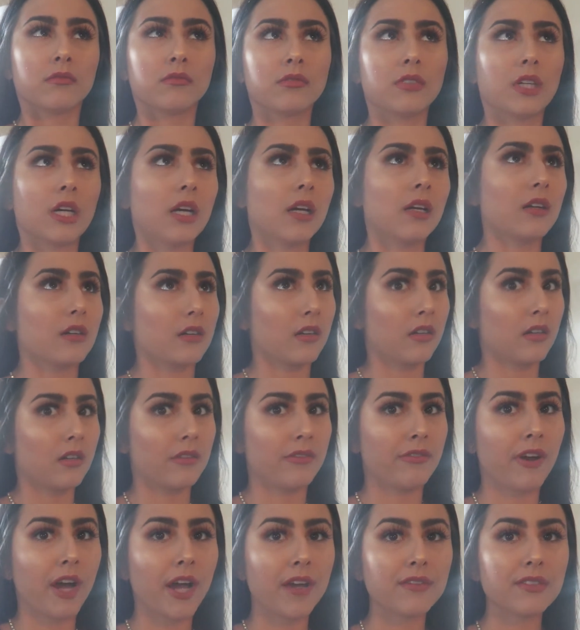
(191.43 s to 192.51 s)
well, I don't know,
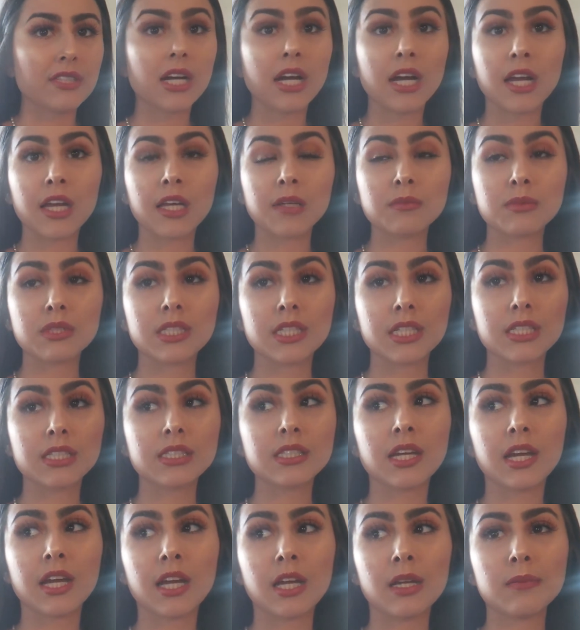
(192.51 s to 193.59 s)
five times, six
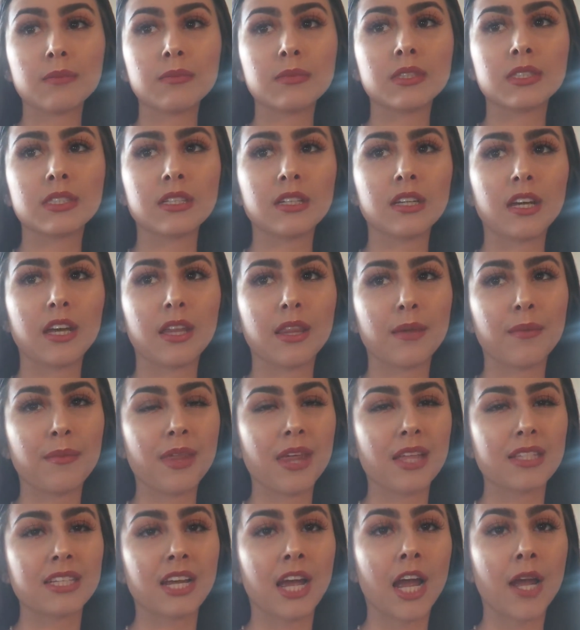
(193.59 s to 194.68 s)
times, and then by
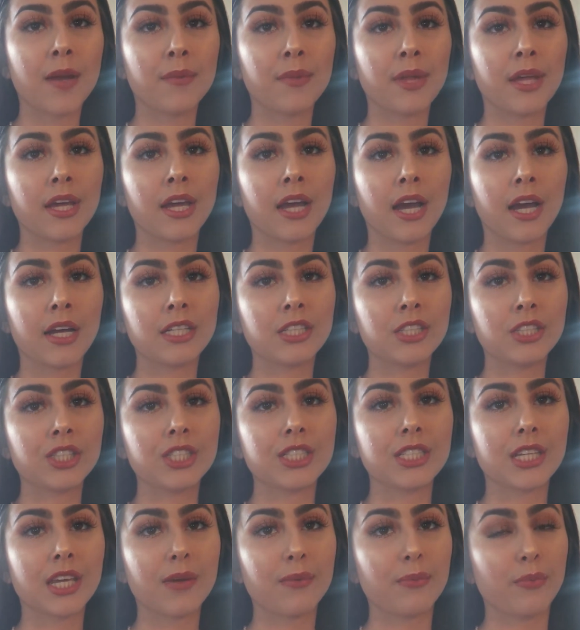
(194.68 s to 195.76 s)
that time, like, I
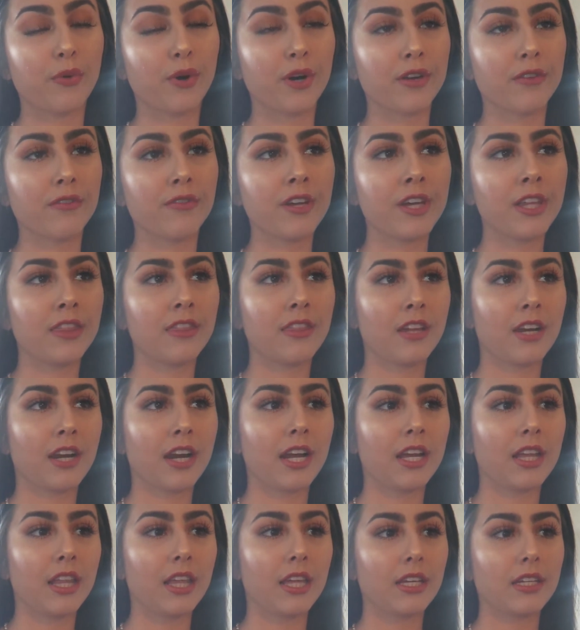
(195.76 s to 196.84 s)
just get bored of it, then
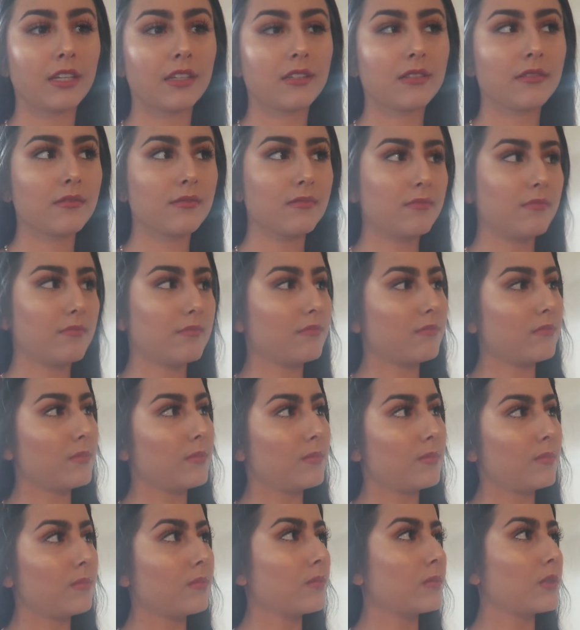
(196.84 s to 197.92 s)
I, like,
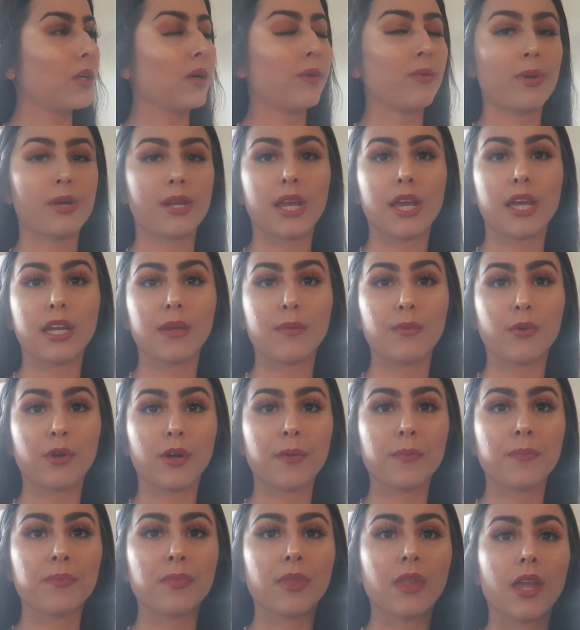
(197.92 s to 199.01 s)
don't read it
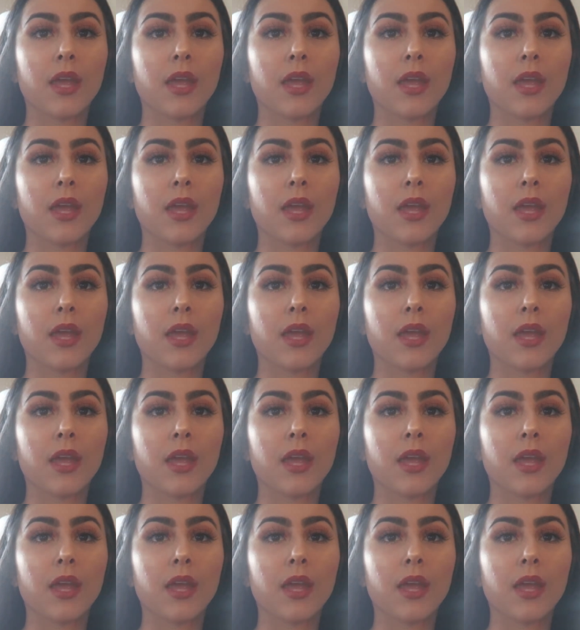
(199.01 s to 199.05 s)
anymore.